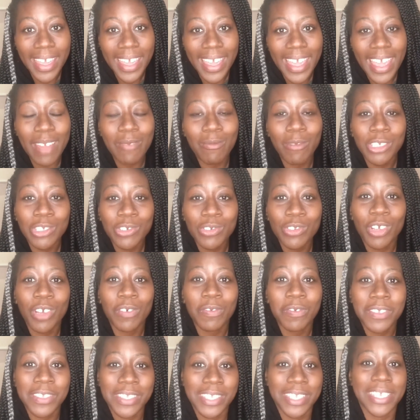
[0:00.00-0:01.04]
And what you'll
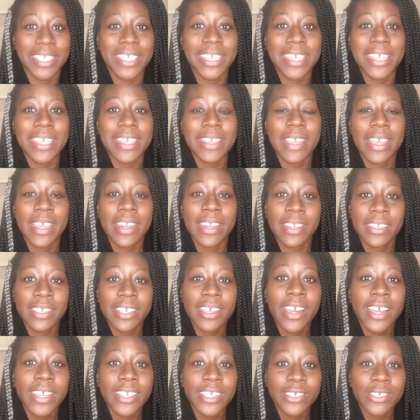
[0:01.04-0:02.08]
often see in a
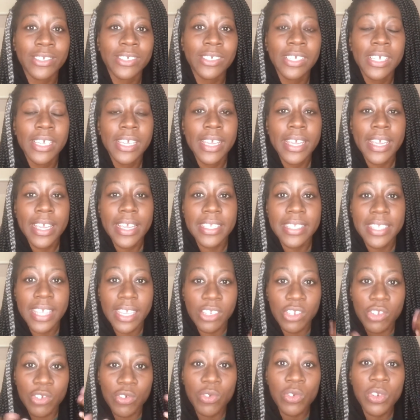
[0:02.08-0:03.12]
title is
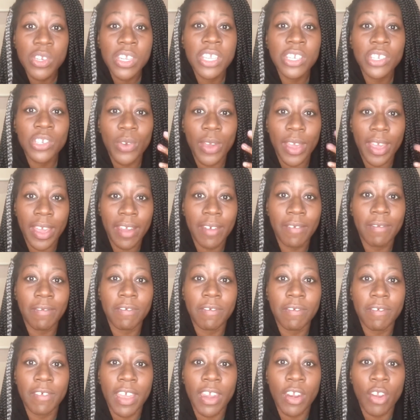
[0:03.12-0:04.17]
that you need to have
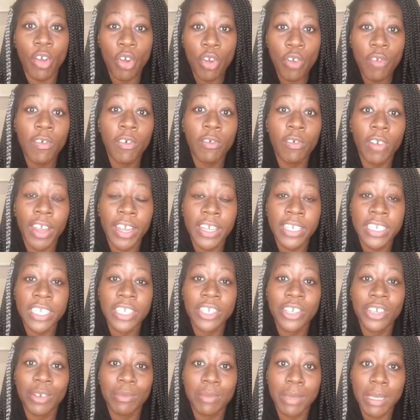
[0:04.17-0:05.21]
an overriding
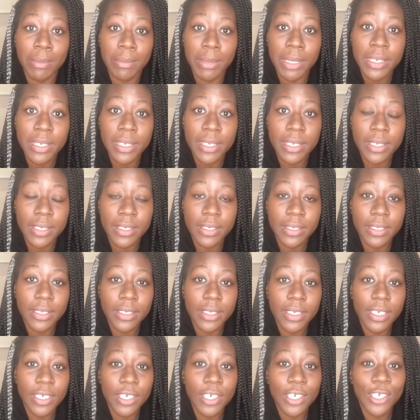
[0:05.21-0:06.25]
commitment
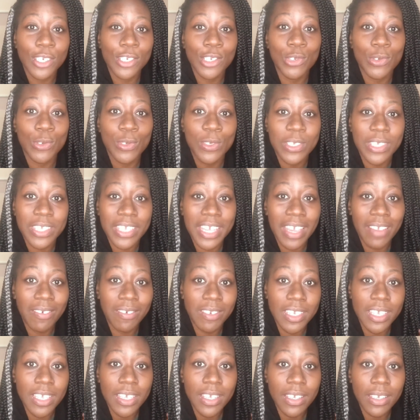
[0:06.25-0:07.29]
to
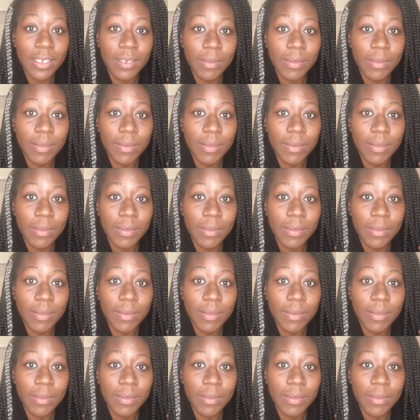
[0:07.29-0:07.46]
safety,